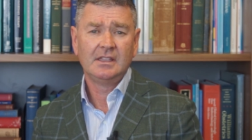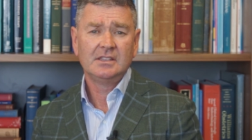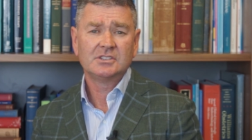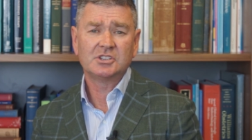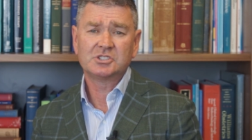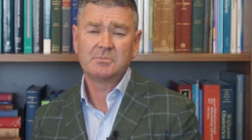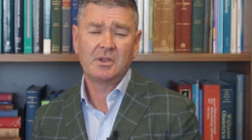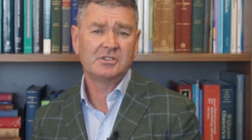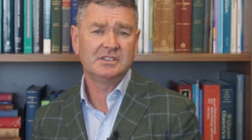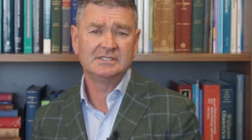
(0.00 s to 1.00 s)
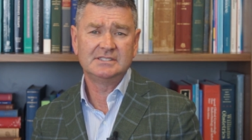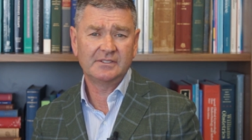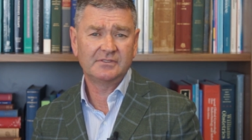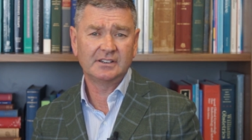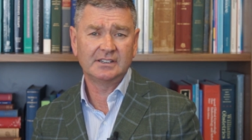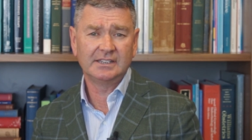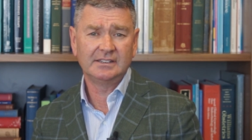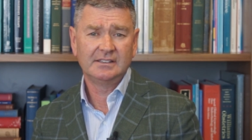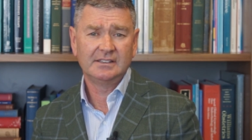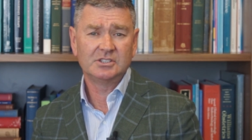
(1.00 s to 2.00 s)
So smoking definitely
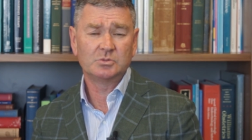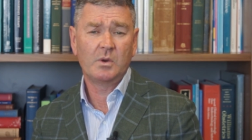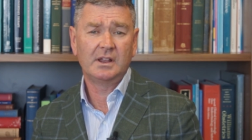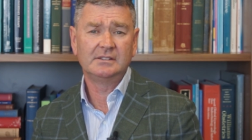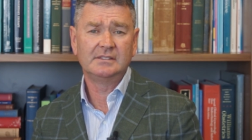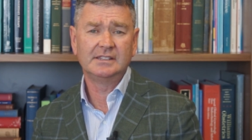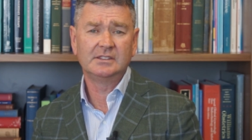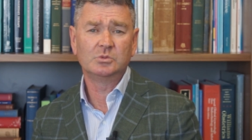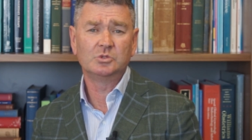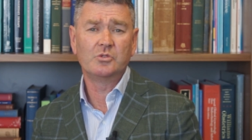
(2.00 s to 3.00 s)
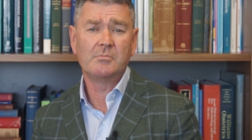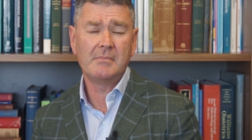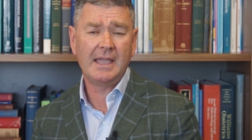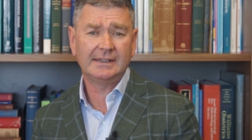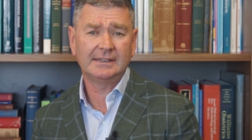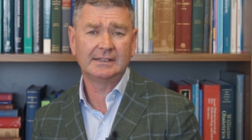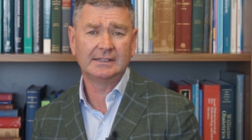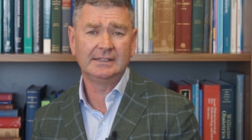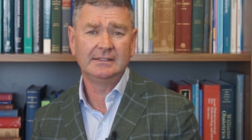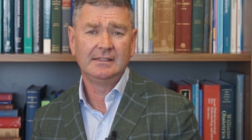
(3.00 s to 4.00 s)
is one thing that will
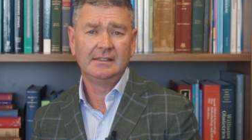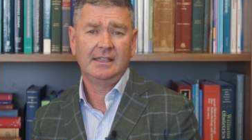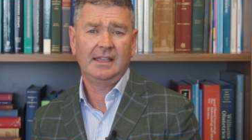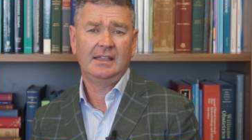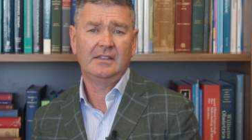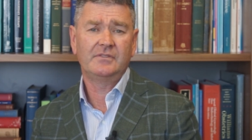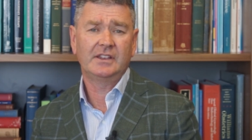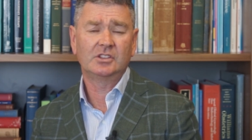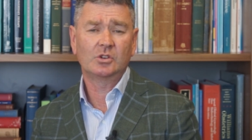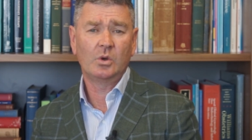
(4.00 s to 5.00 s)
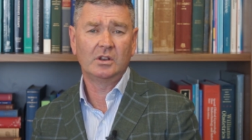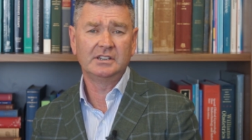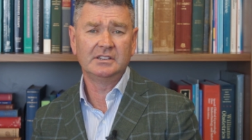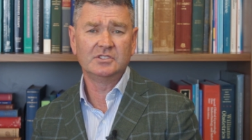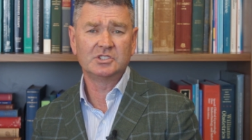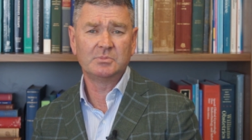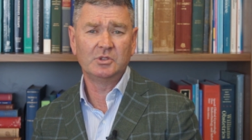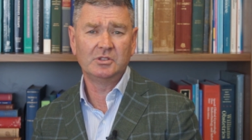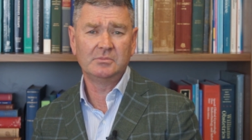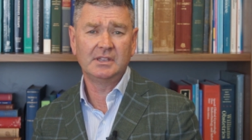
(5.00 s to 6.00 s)
dramatically affect the quality of the
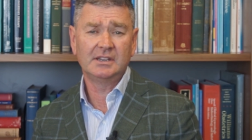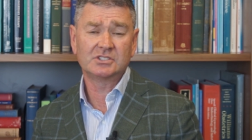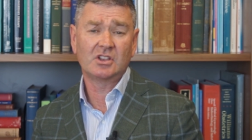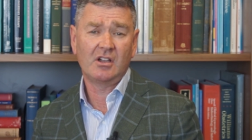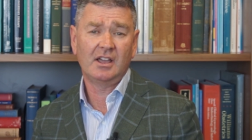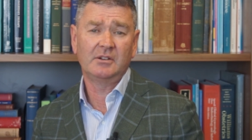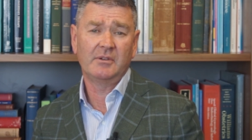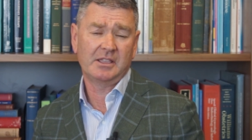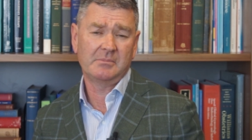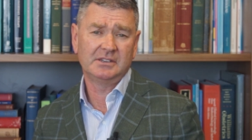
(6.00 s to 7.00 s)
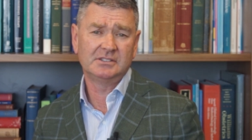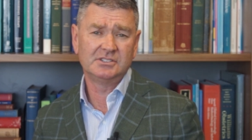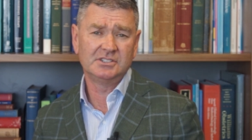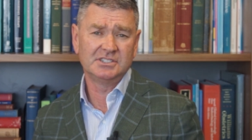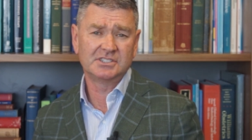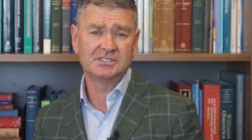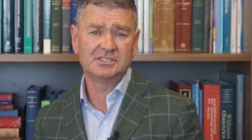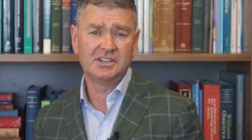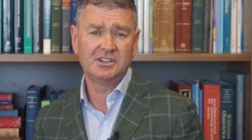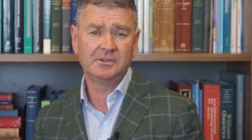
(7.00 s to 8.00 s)
sperm and is highly recommended to
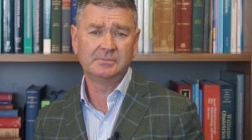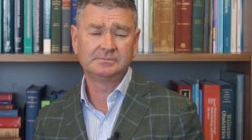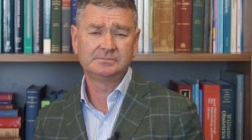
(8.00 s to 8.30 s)
discontinue.